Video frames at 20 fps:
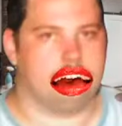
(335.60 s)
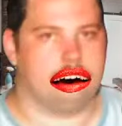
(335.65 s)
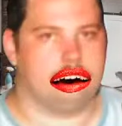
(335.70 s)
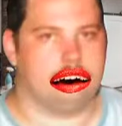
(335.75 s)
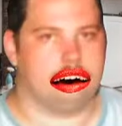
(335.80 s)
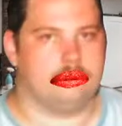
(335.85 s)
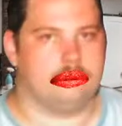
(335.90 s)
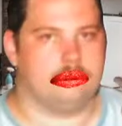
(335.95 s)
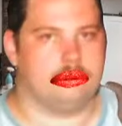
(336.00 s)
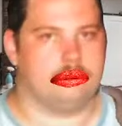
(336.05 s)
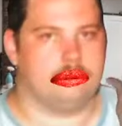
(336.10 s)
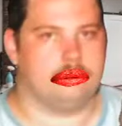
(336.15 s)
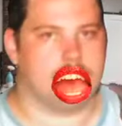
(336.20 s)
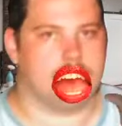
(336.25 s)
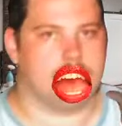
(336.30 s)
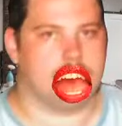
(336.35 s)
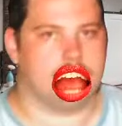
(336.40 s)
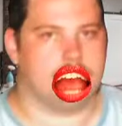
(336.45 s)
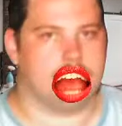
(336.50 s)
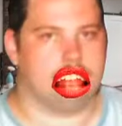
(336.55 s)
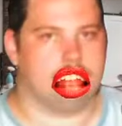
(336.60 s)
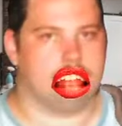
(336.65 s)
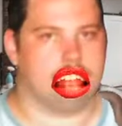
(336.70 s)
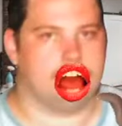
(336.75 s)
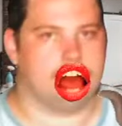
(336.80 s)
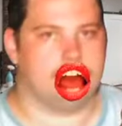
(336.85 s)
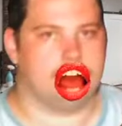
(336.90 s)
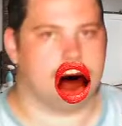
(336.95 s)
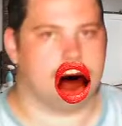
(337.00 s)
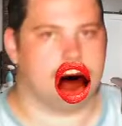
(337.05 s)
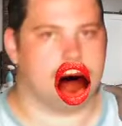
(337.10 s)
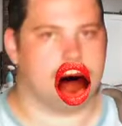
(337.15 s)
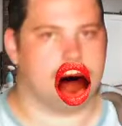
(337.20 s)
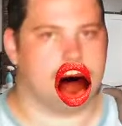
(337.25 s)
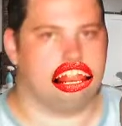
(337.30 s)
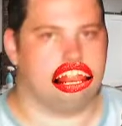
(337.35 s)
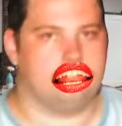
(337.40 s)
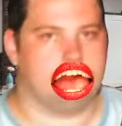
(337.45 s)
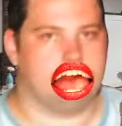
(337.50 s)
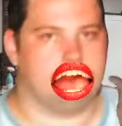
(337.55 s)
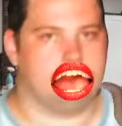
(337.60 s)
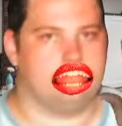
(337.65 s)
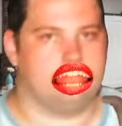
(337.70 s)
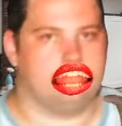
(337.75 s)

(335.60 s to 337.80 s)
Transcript: a very, very good reason to.